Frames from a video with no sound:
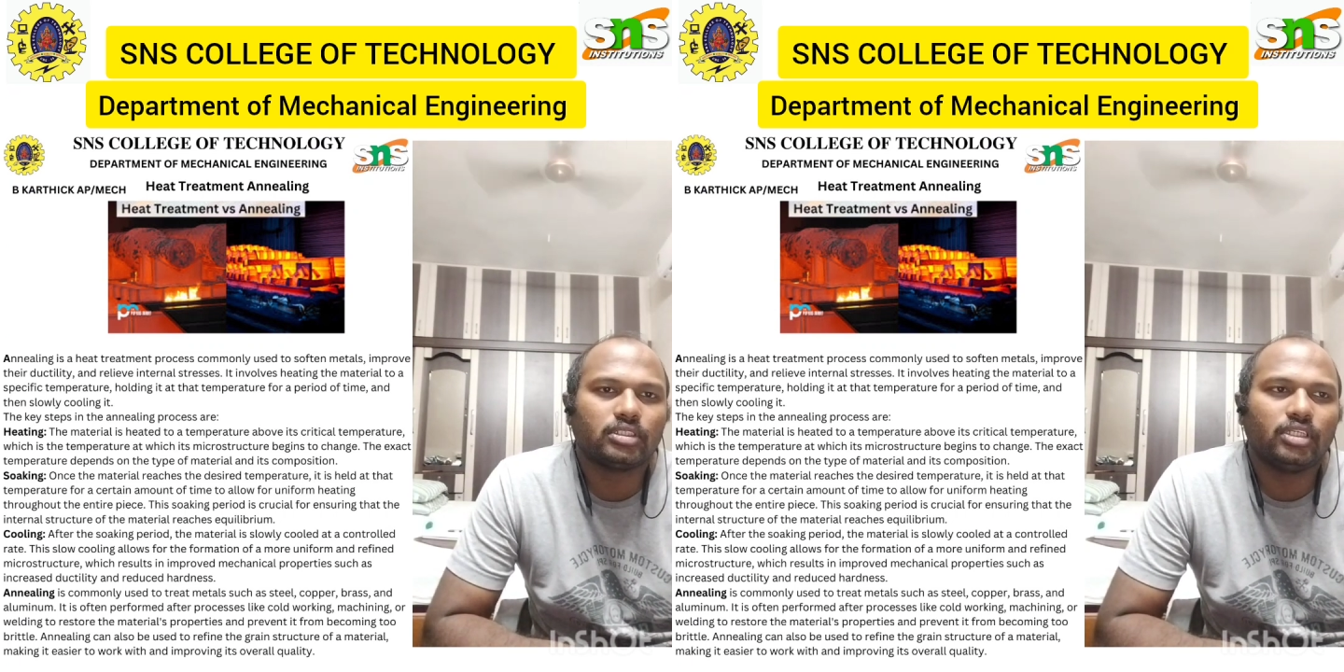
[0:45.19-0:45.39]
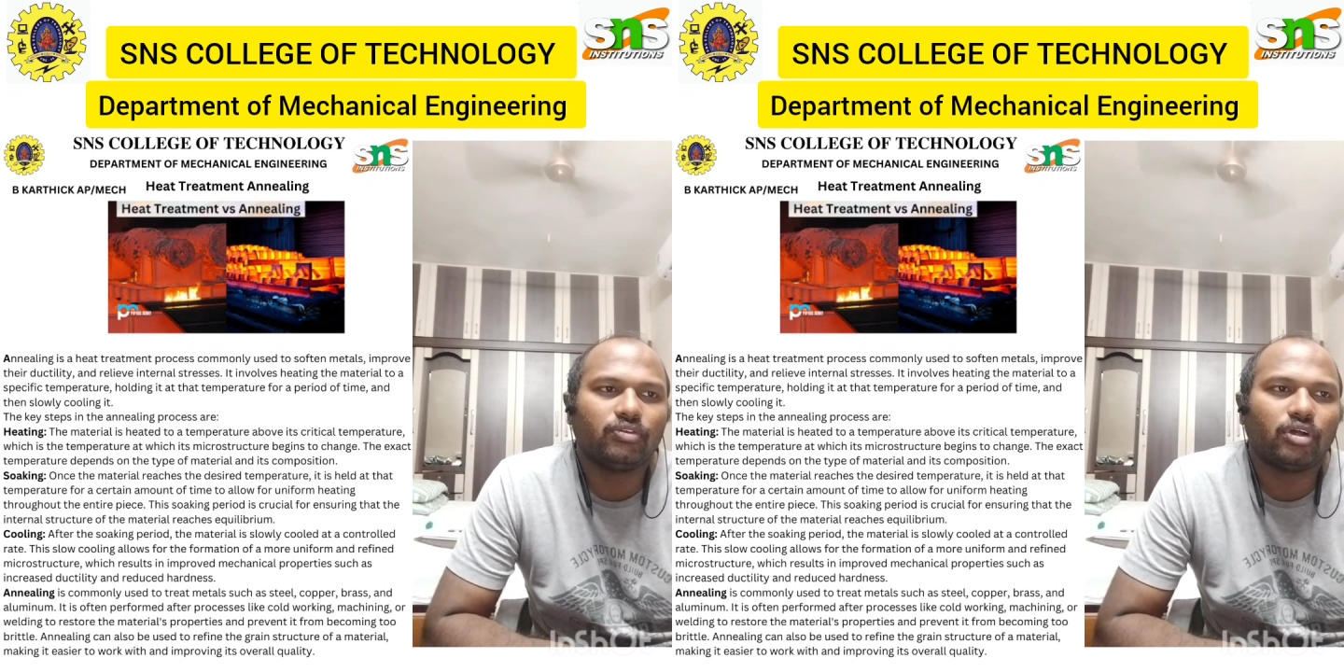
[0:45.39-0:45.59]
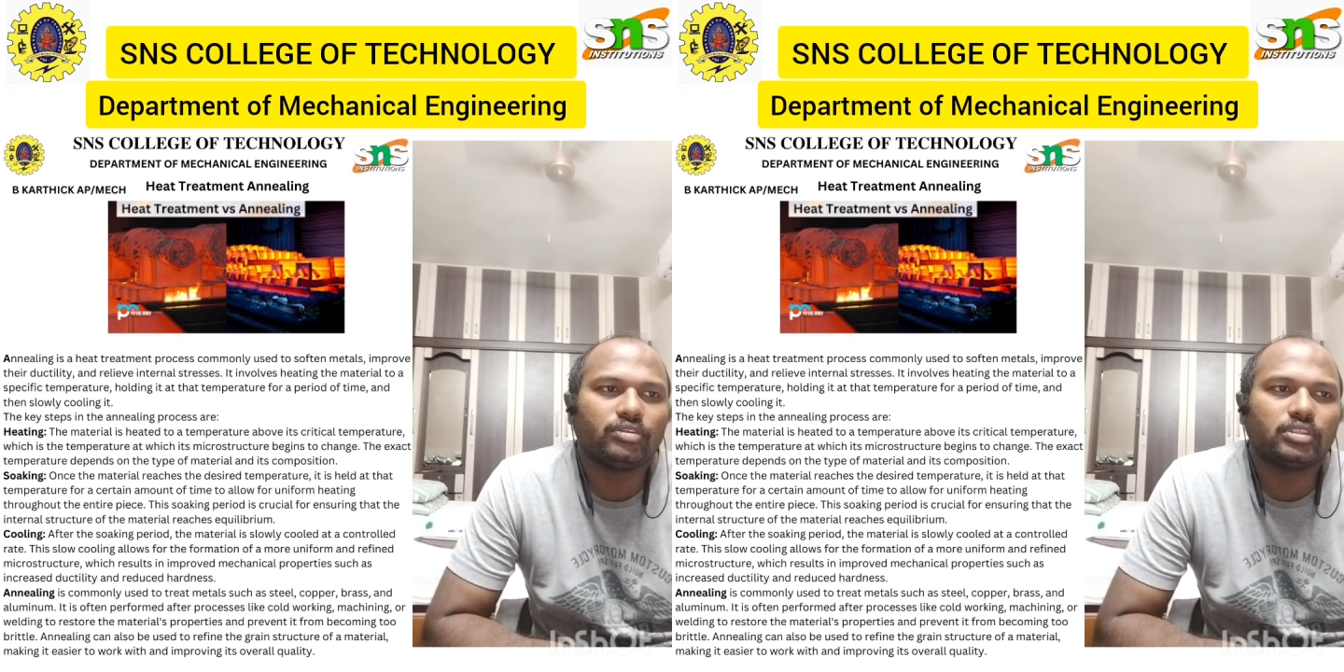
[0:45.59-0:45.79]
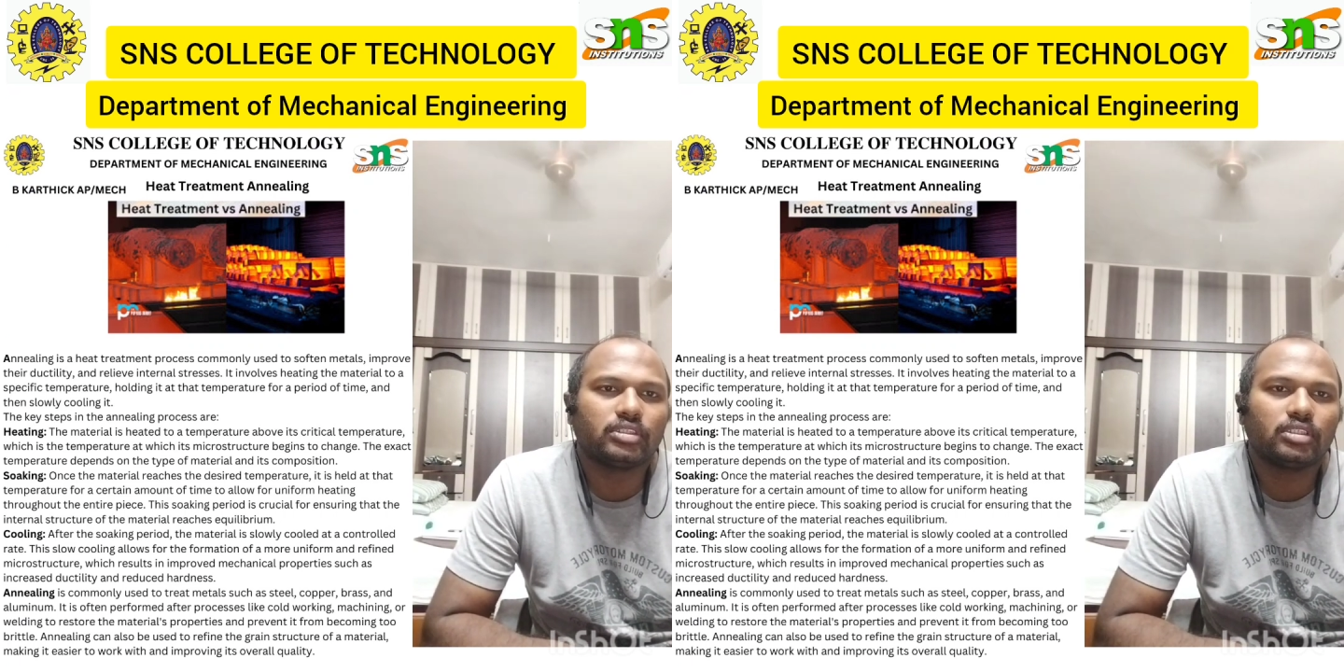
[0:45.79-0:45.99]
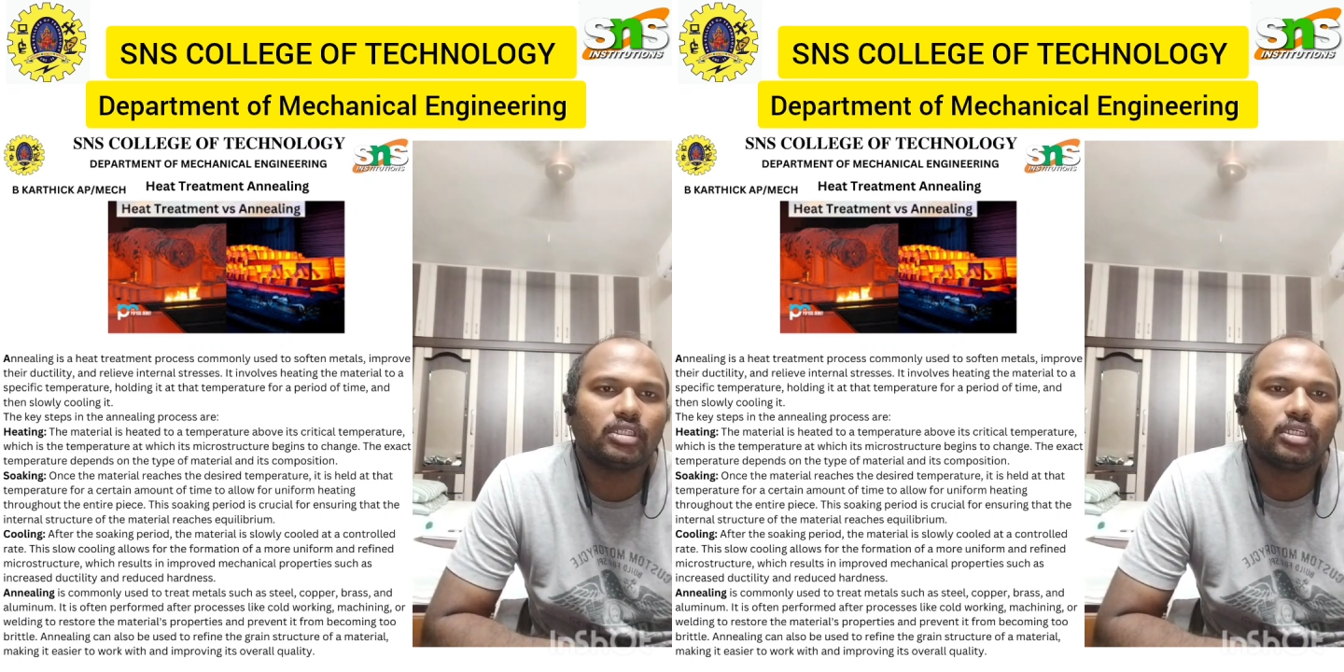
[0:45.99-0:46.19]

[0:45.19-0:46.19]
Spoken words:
involves